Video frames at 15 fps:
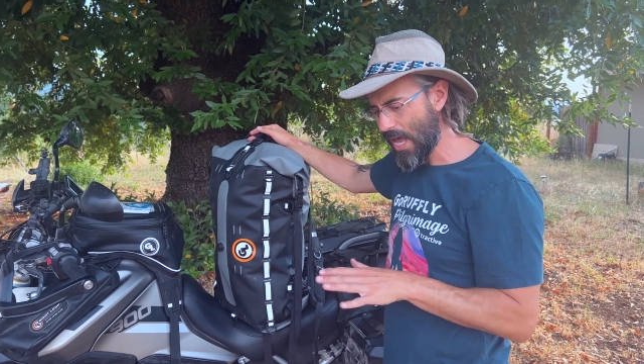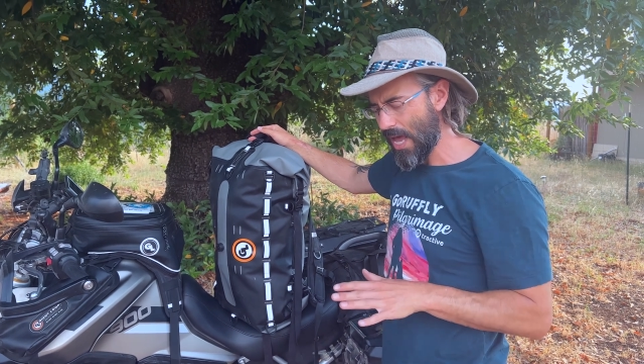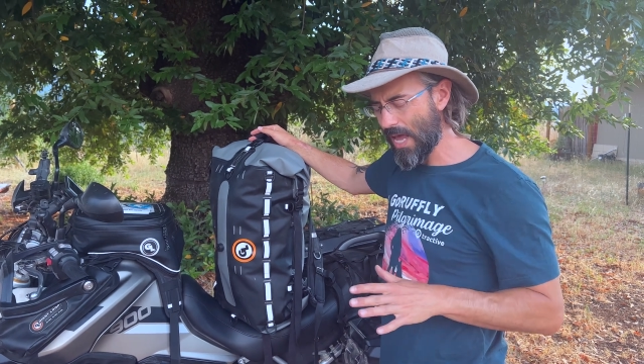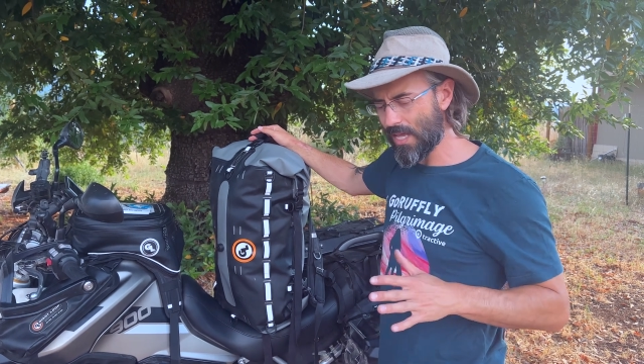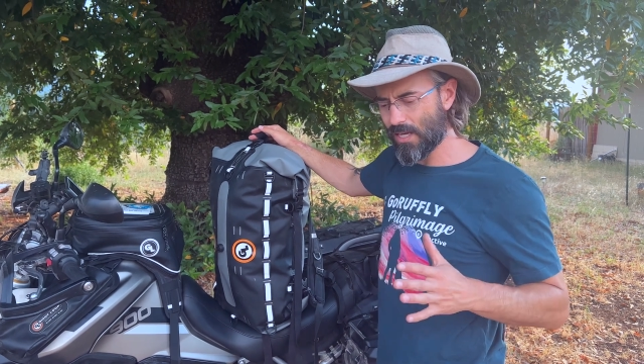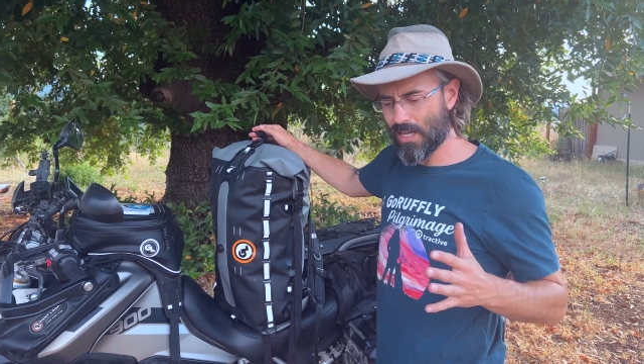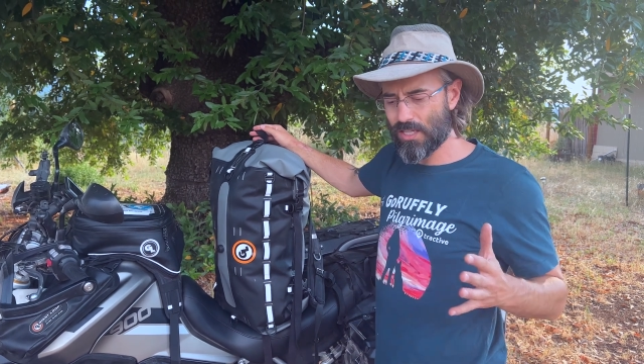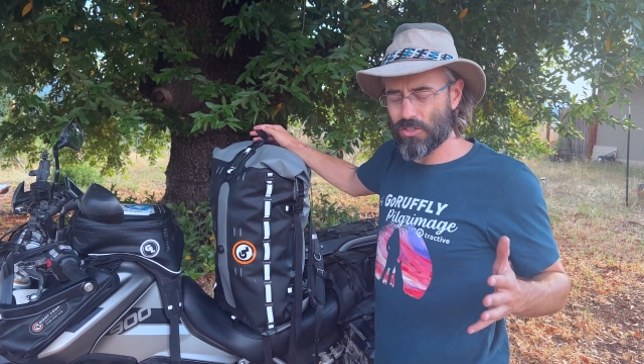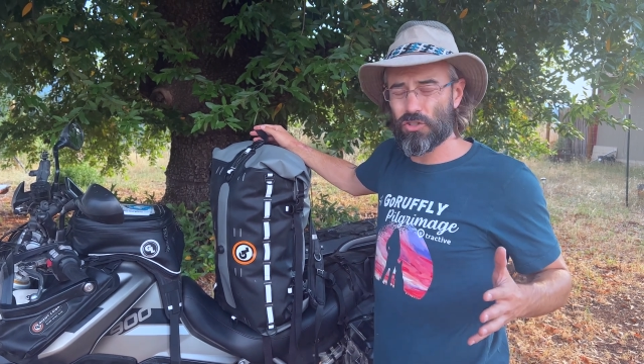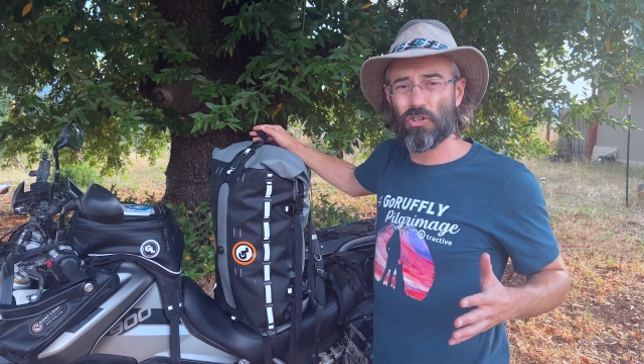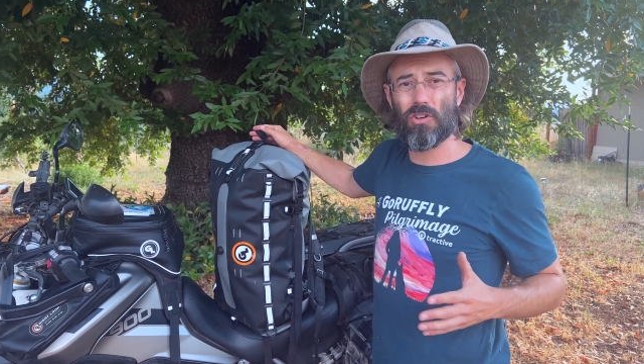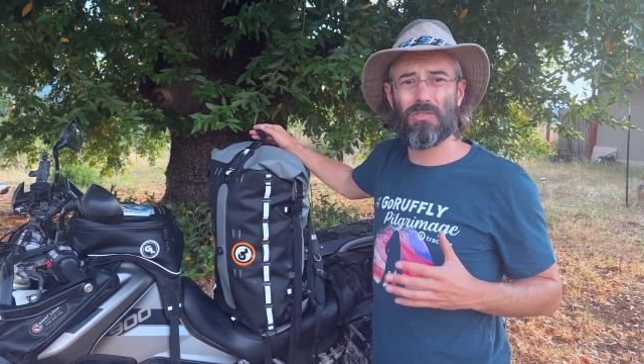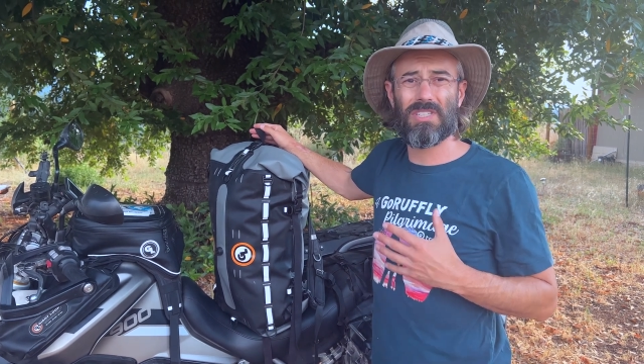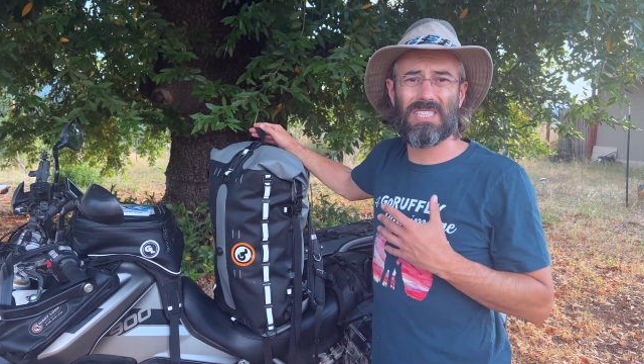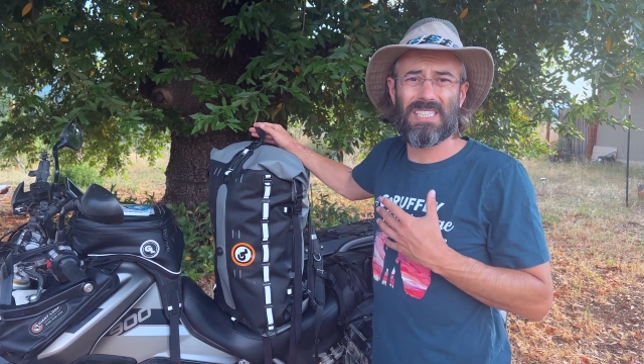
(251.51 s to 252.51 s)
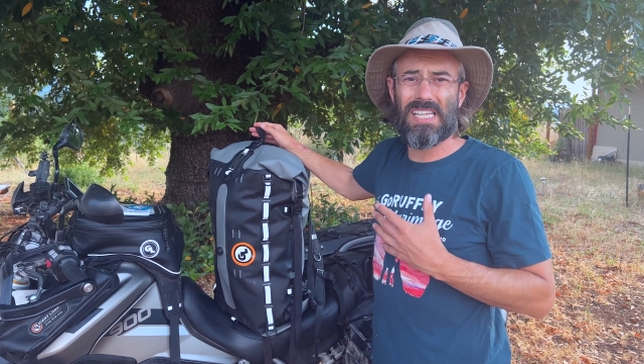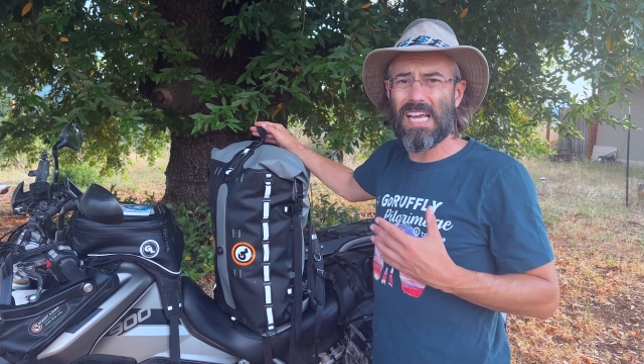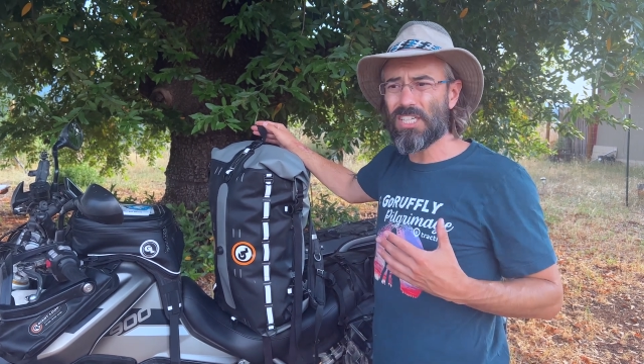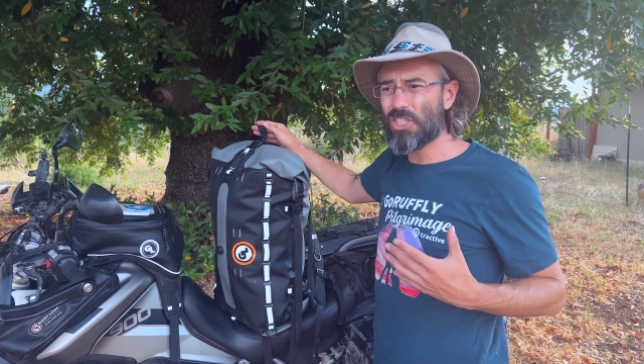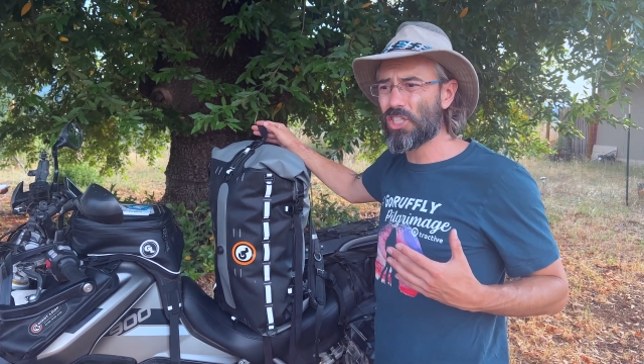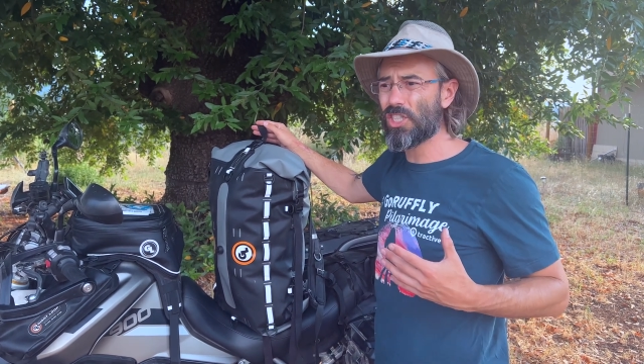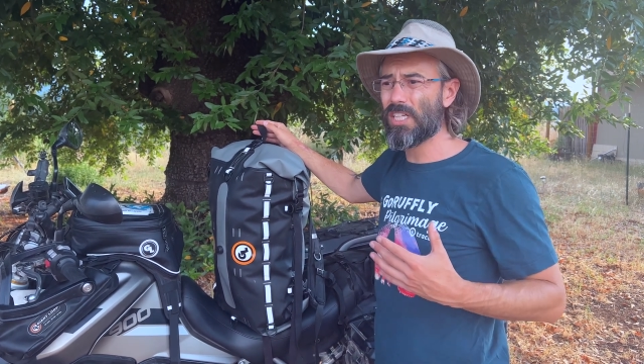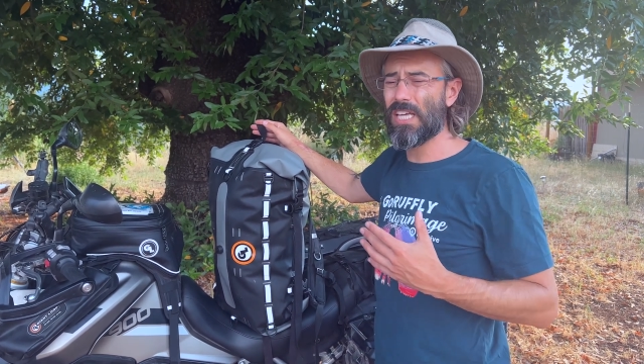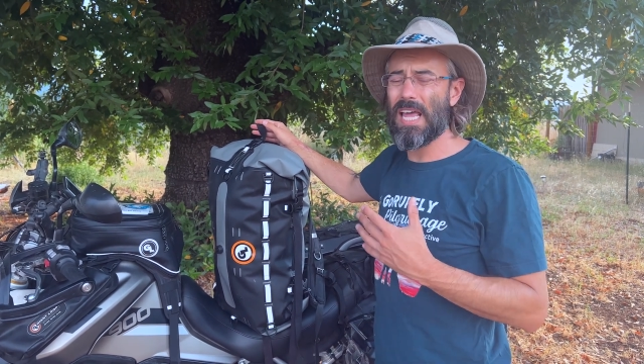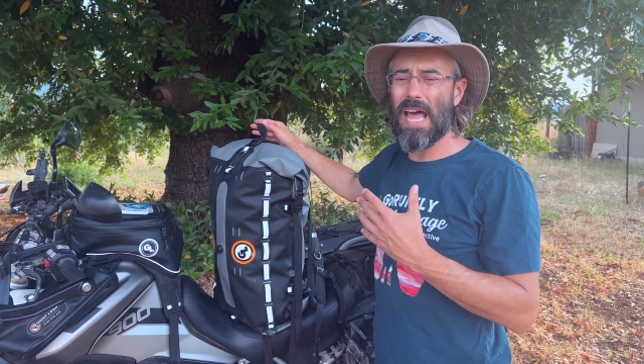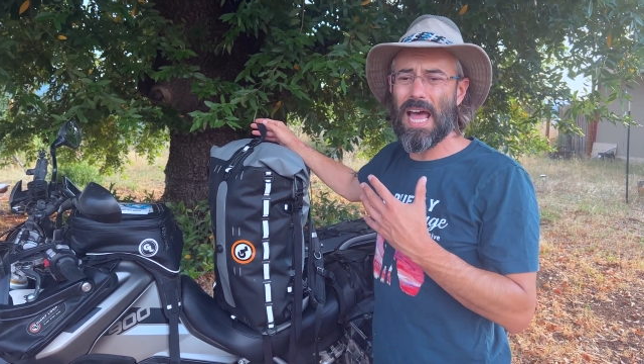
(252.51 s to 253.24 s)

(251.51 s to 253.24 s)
and can serve essentially